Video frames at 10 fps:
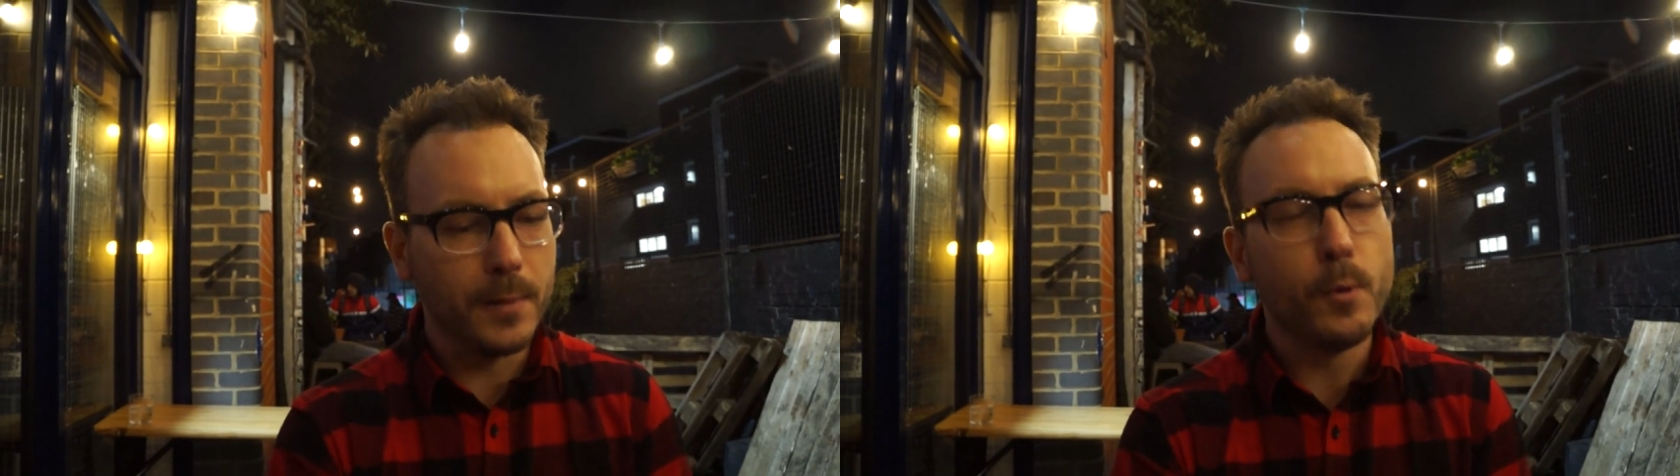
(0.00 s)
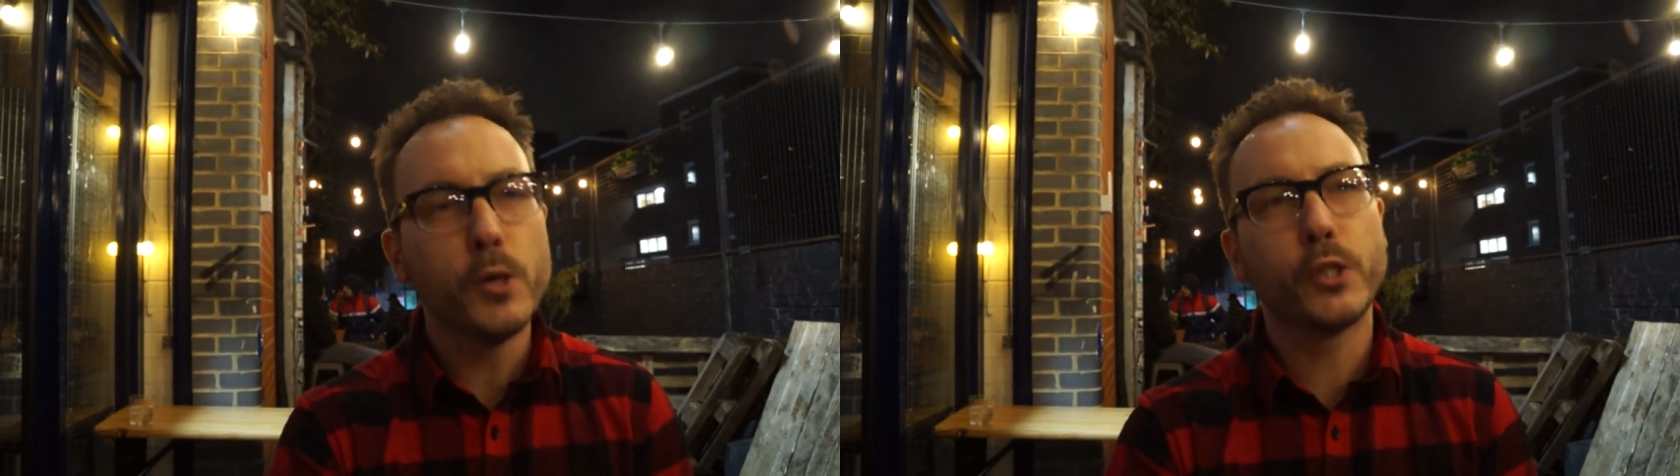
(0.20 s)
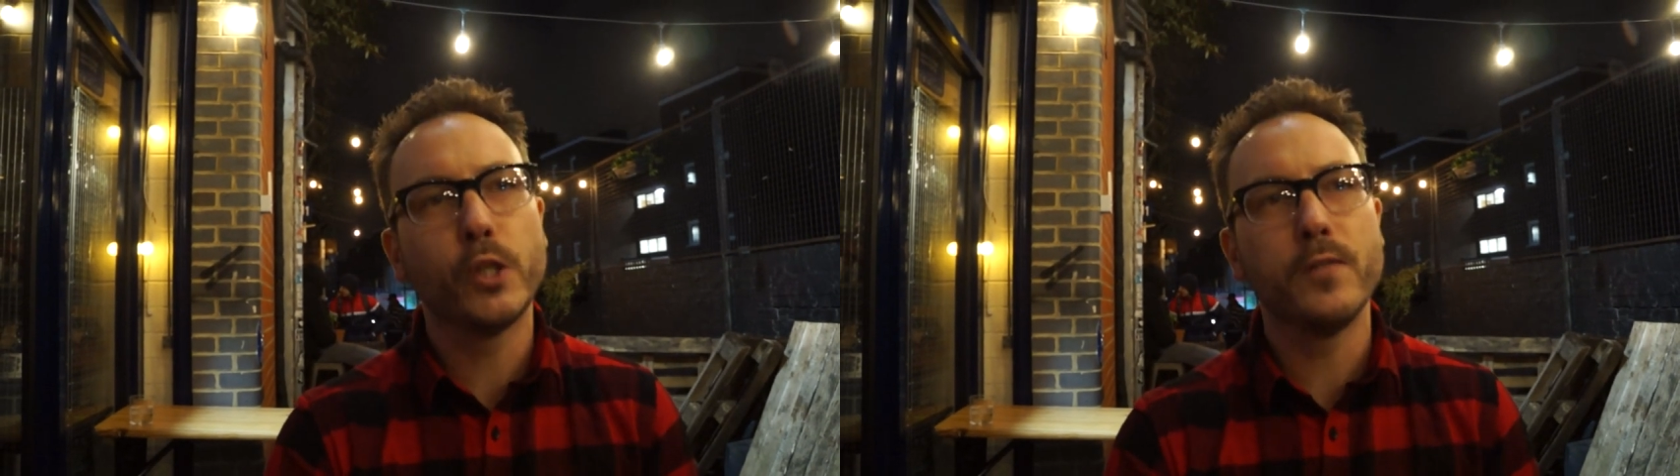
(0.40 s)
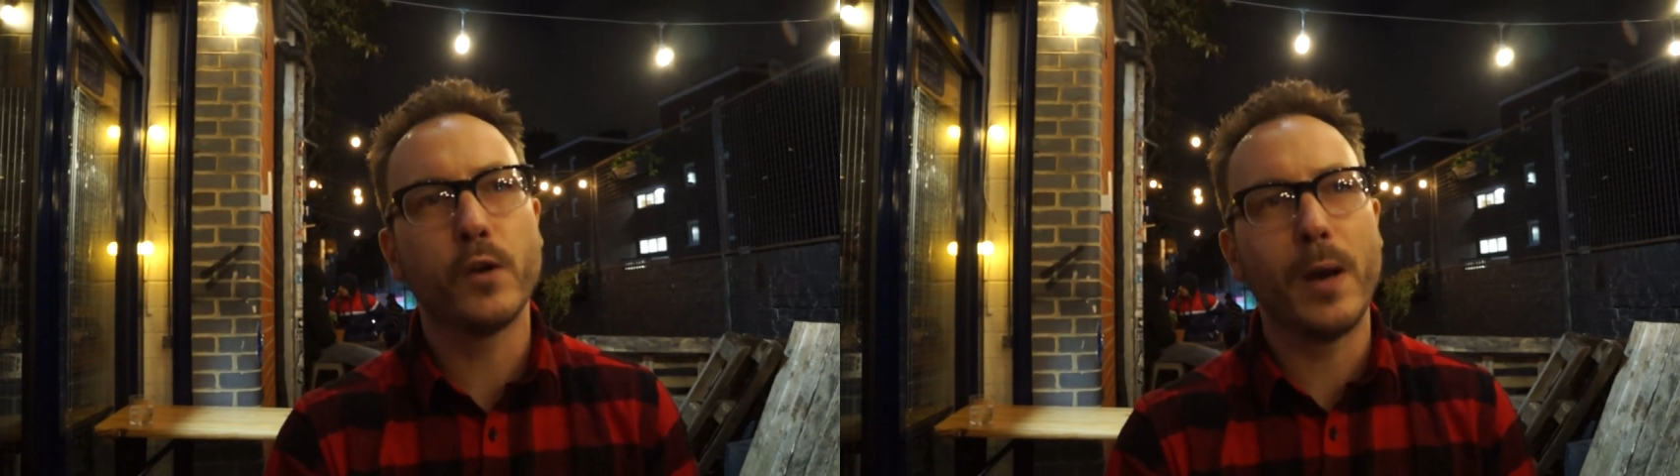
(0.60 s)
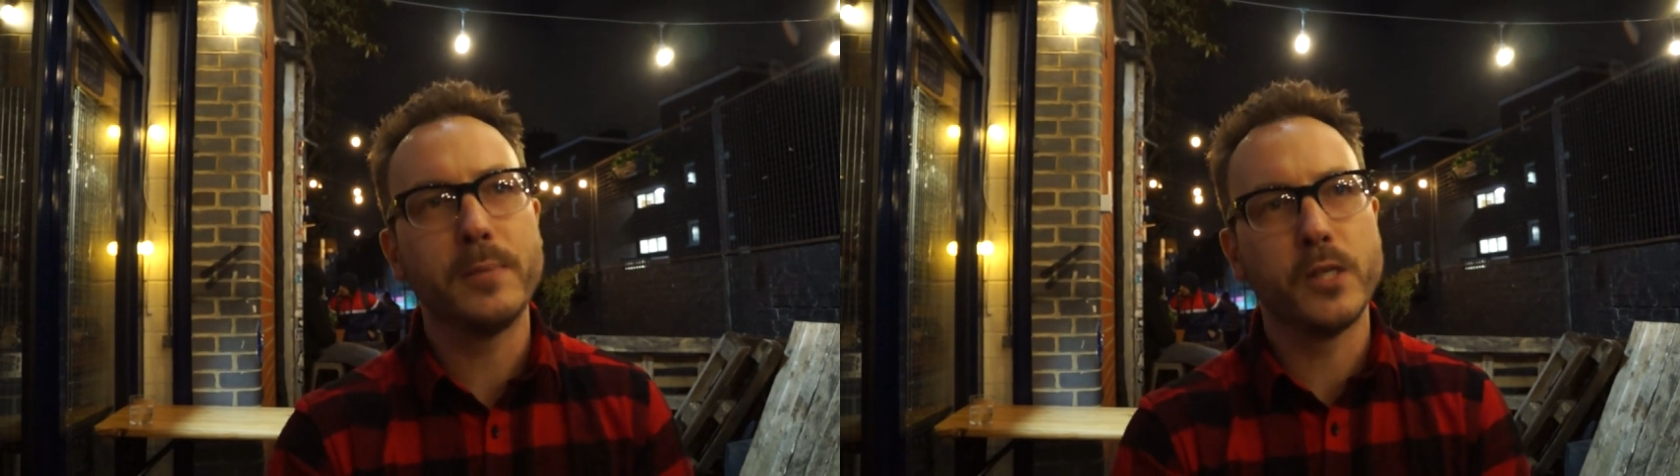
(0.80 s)
moisture of the
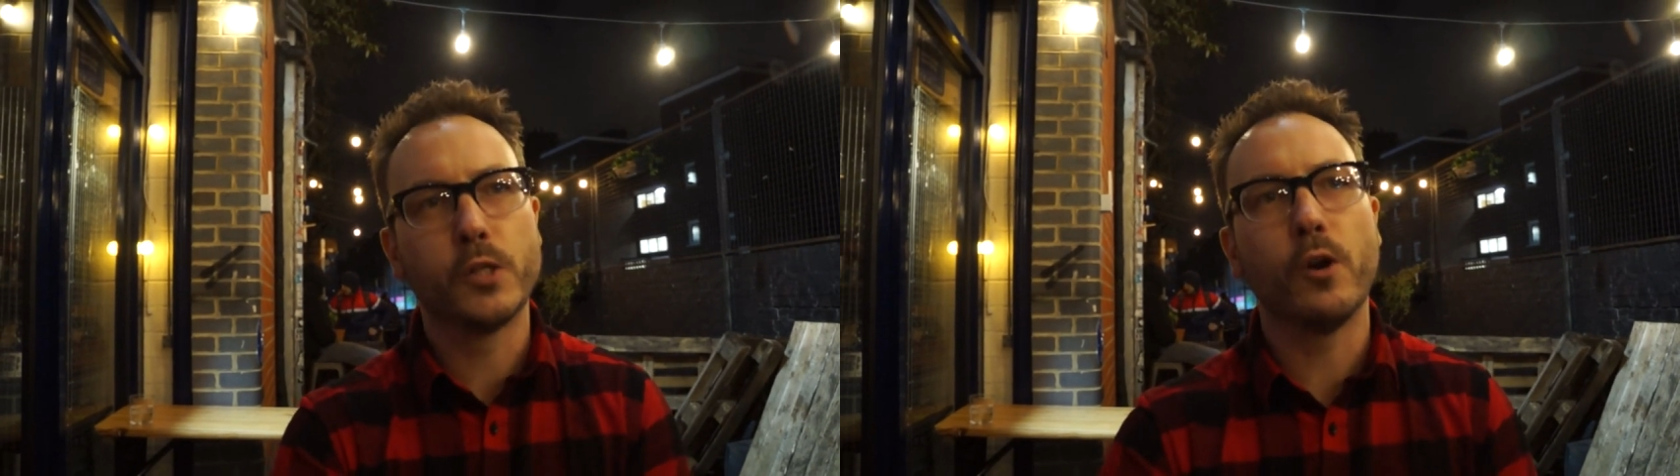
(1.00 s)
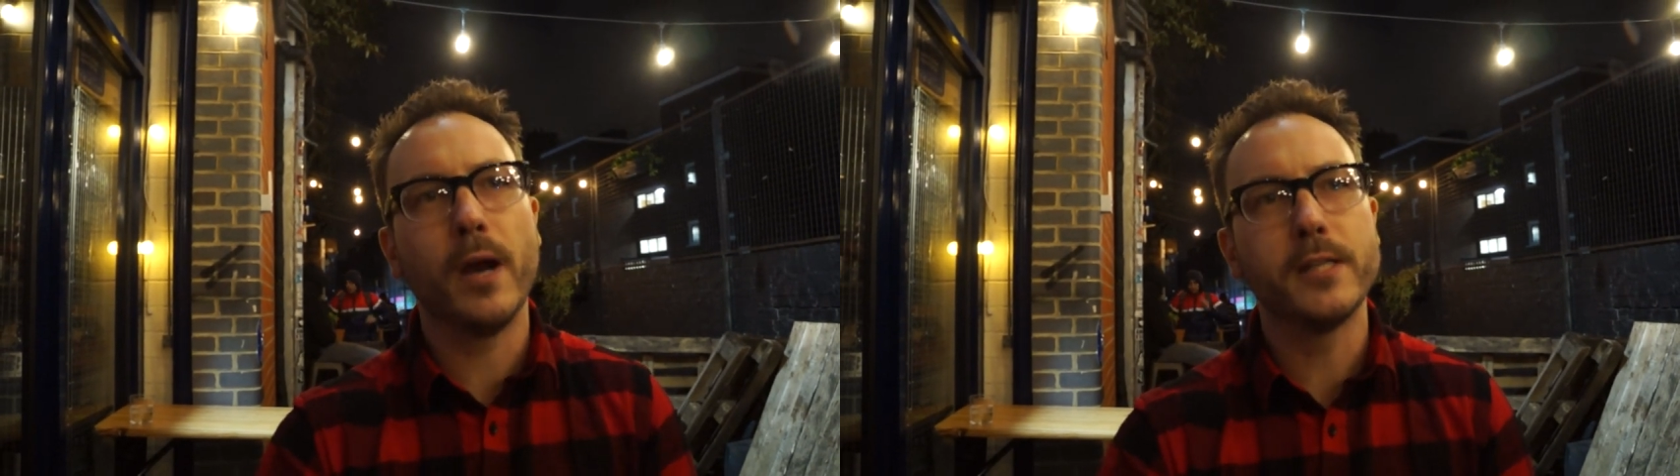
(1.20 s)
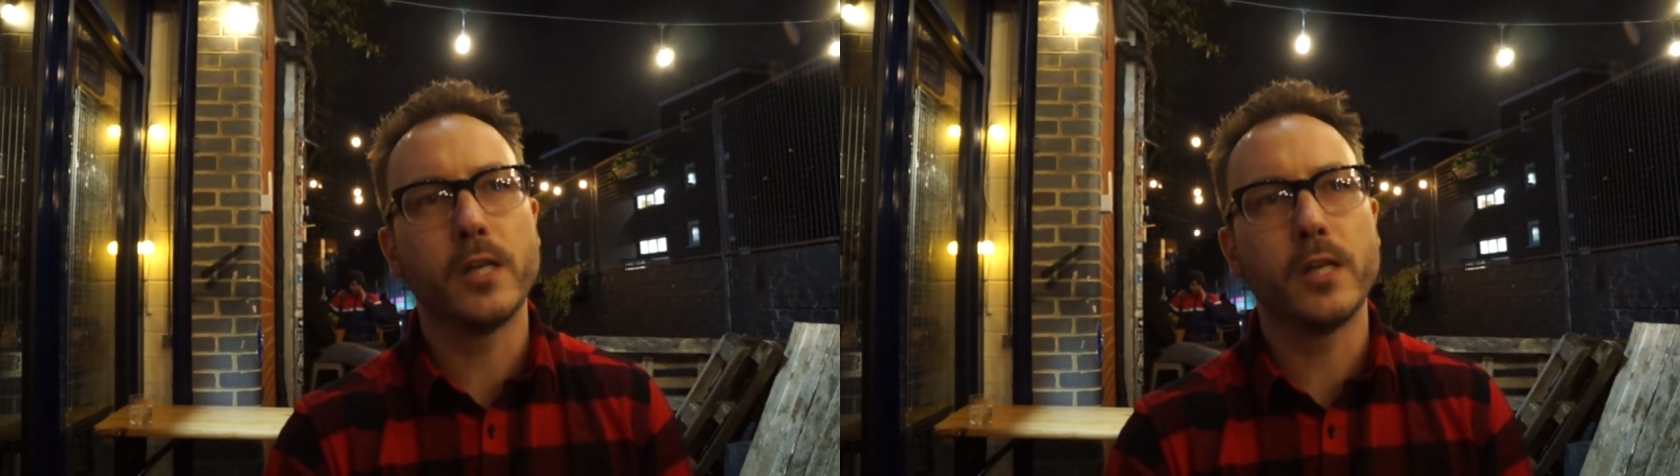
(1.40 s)
grapes is dry,